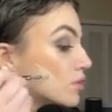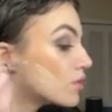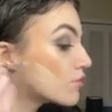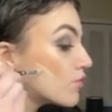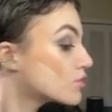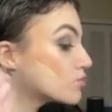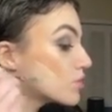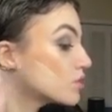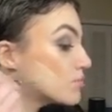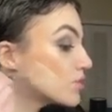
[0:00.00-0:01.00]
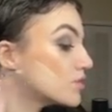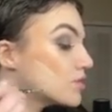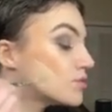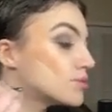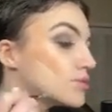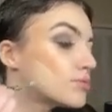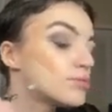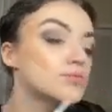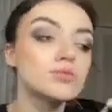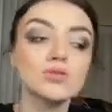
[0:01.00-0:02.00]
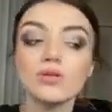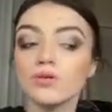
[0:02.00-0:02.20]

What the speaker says: And of course we're gonna blend it too, so